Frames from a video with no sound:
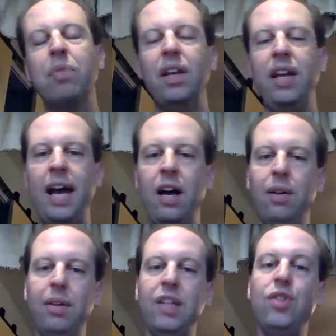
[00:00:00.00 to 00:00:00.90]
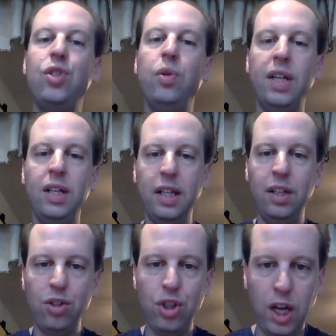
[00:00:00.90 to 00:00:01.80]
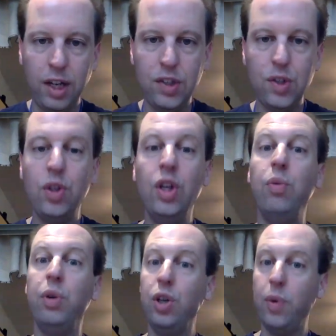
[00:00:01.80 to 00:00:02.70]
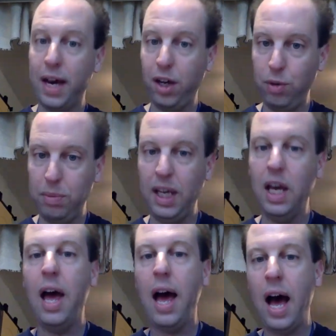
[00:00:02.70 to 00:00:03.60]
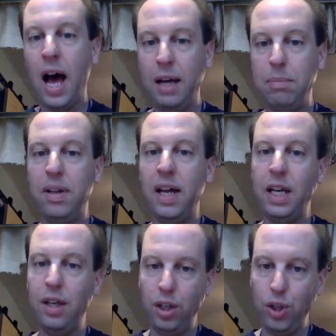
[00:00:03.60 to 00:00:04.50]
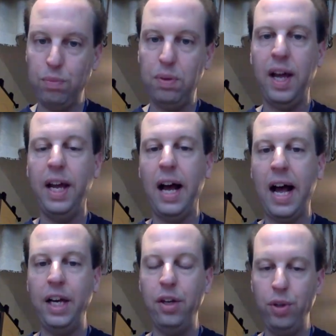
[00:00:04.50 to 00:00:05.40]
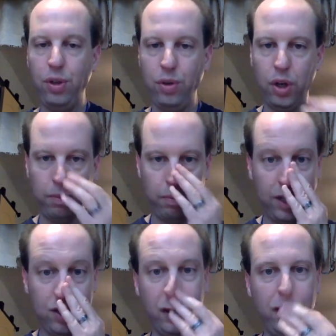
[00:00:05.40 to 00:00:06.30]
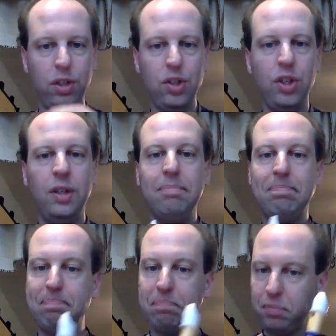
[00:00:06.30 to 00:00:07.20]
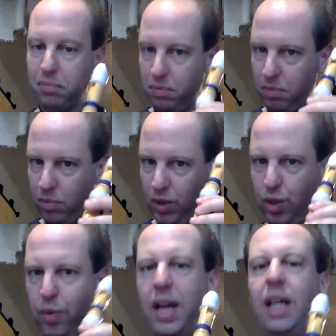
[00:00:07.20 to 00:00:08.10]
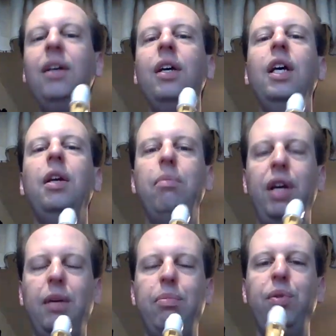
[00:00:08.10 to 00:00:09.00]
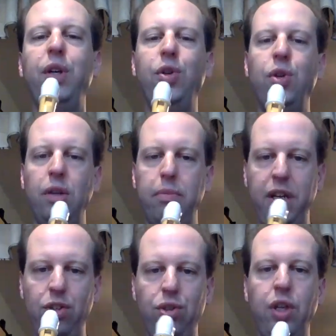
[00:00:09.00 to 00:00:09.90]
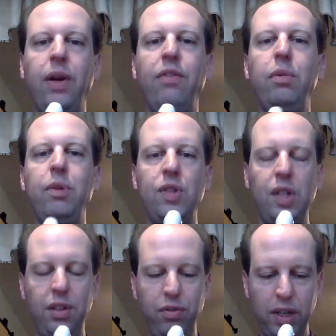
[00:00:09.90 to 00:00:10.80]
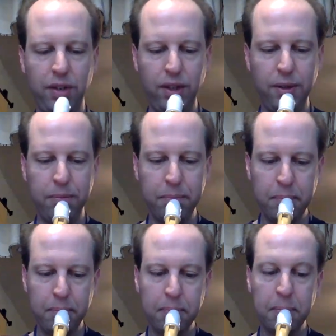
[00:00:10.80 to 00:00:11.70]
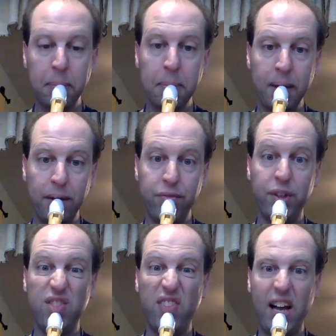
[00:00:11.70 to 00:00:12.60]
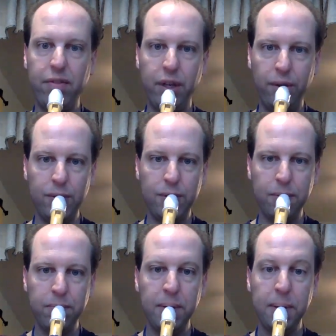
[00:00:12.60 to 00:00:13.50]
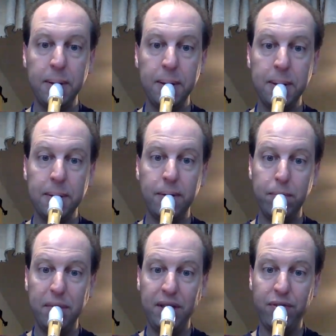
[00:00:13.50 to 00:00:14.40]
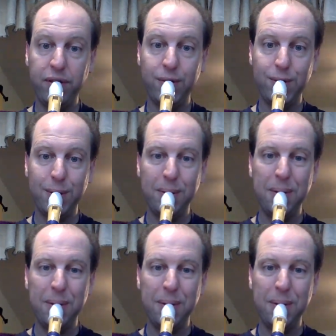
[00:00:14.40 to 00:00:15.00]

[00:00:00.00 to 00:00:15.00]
Now, let's do it in little chunks where you echo me. I play, you play. I go, you go. My turn, your turn. You ready? Pick up your recorder. Make sure you have your music in front of you. First 5 notes. Me first.